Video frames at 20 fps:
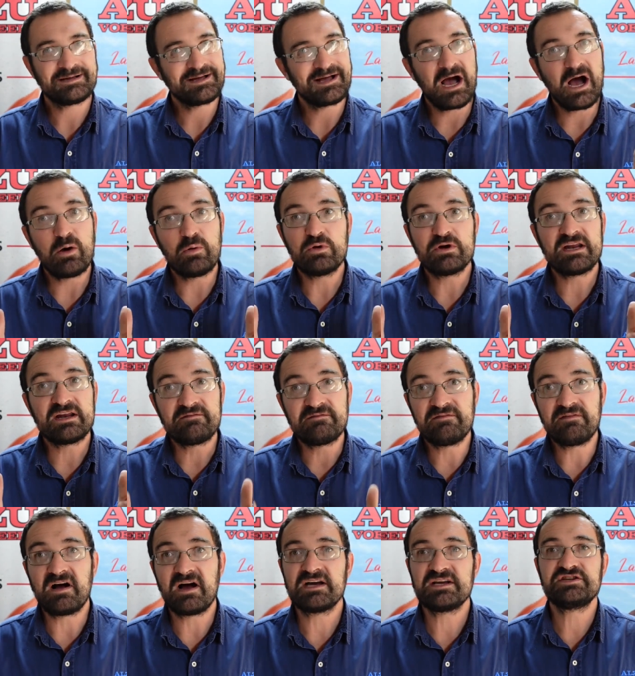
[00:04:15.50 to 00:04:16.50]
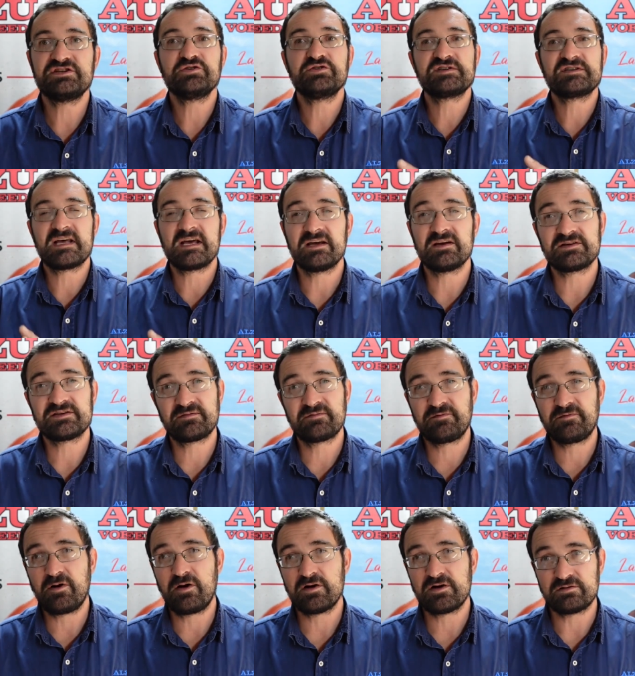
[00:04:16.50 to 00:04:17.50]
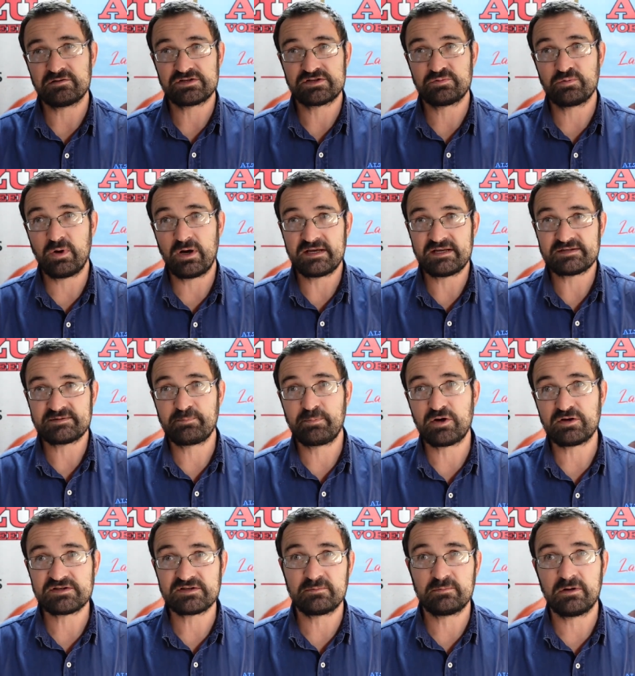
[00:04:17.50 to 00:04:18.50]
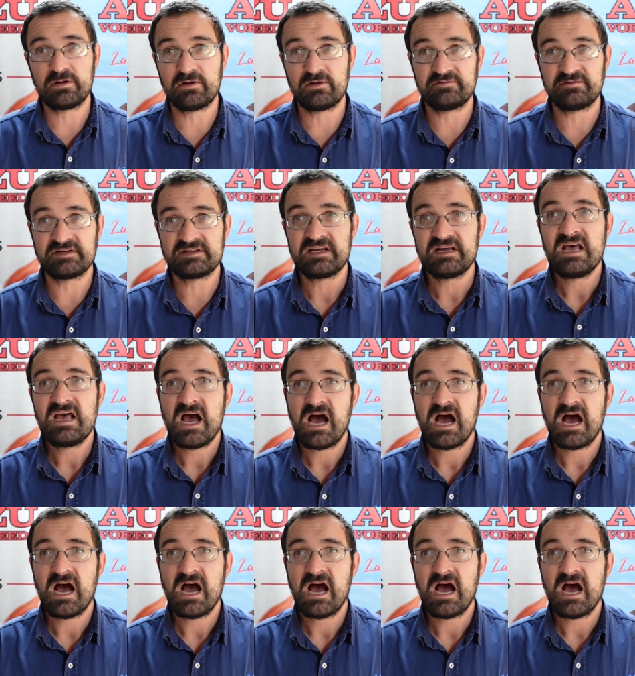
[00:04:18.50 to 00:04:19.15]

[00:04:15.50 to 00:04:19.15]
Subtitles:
I would advise you stay as far away as possible of it.